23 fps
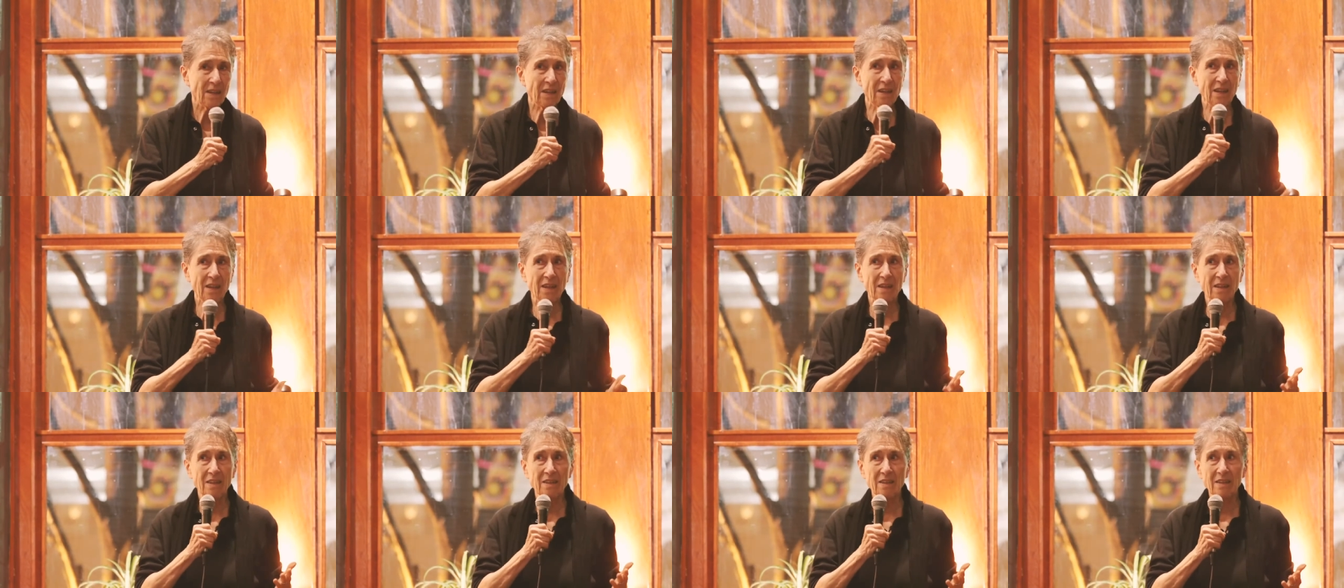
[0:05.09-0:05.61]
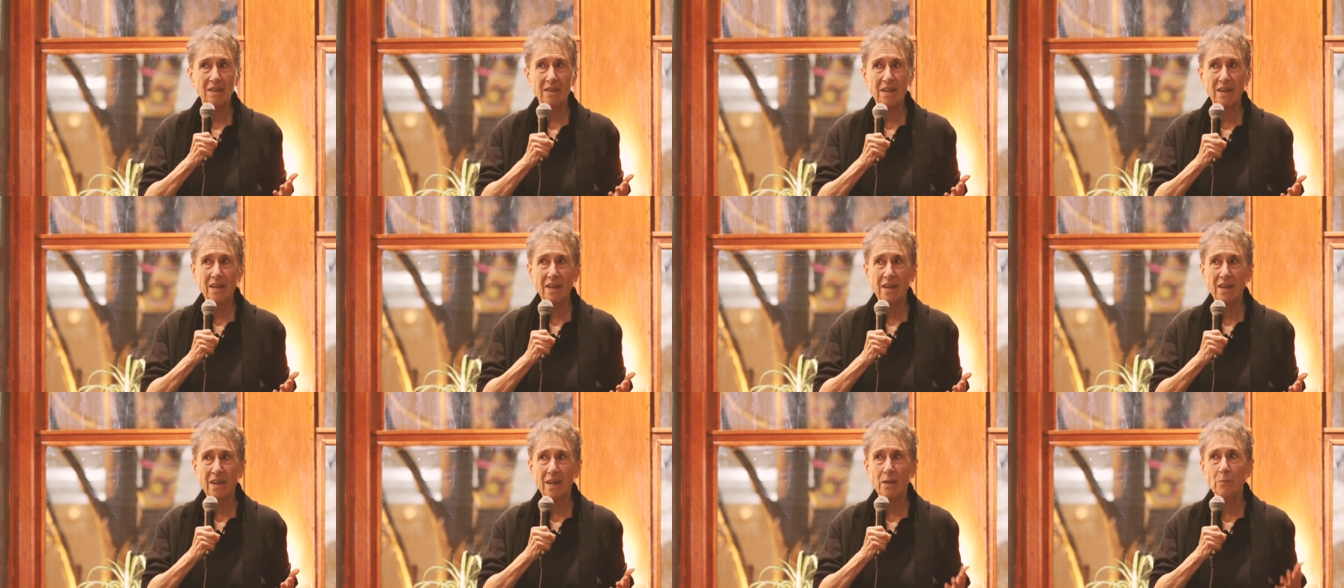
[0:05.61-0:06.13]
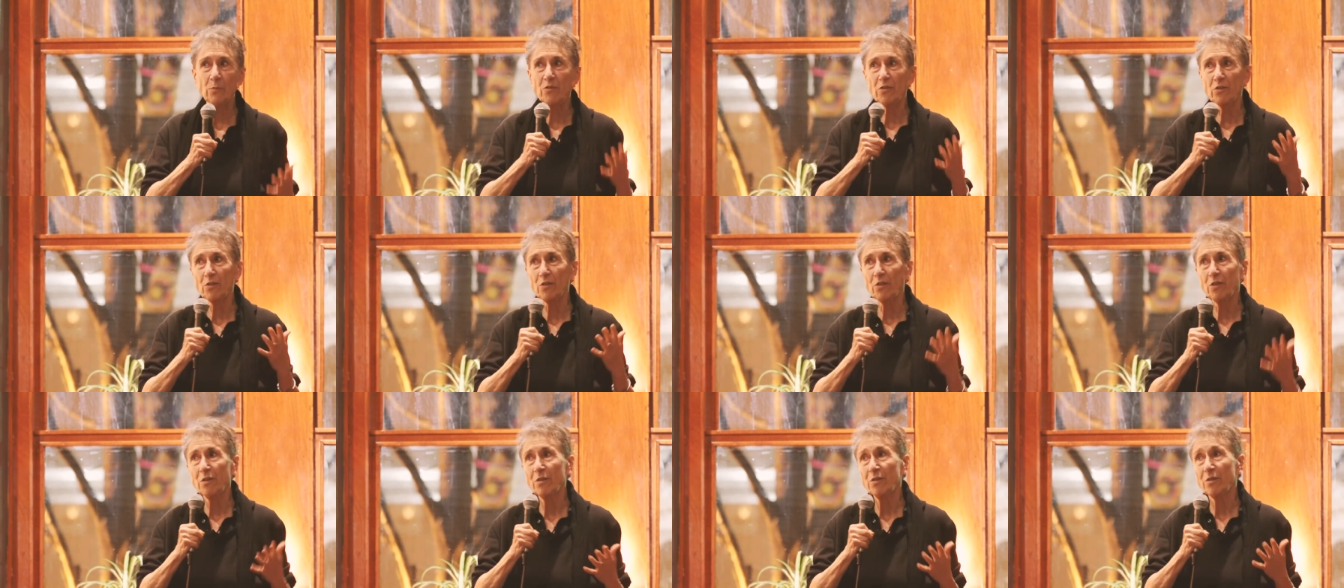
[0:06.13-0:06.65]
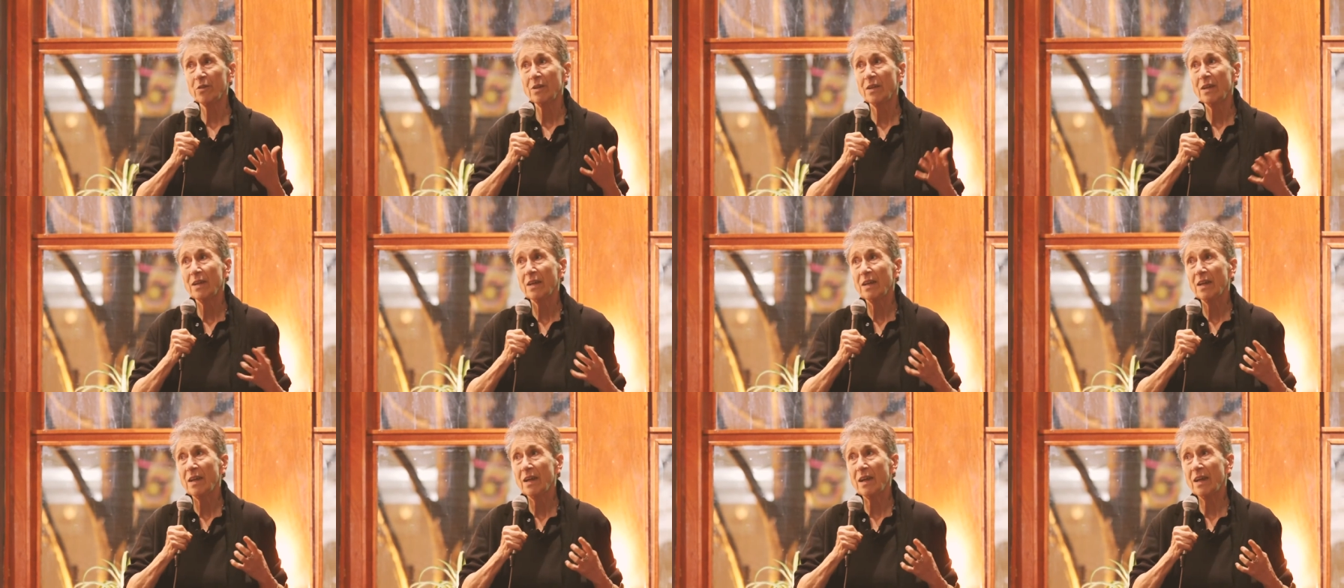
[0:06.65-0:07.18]
And uh, I'm so
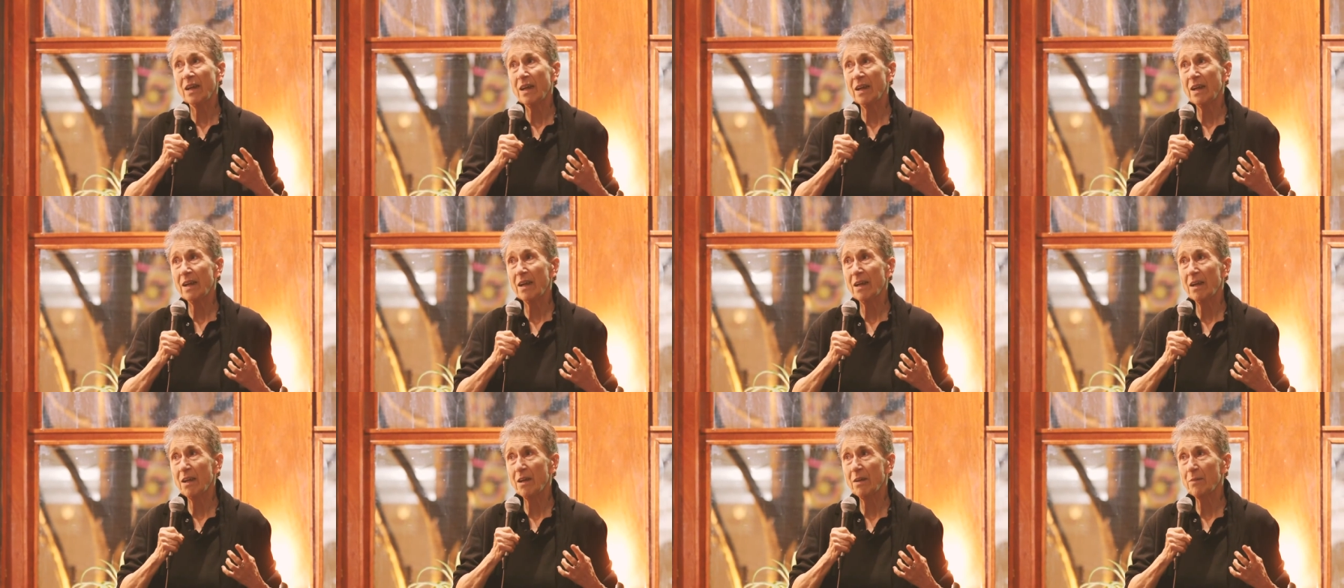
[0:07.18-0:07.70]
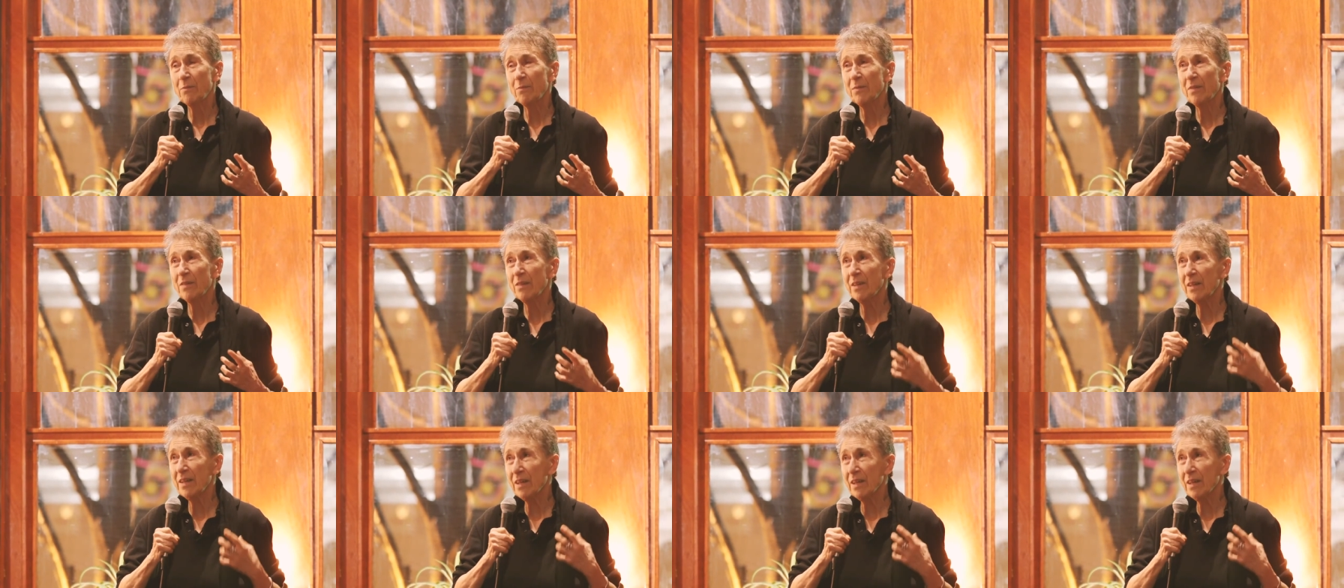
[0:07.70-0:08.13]
uh,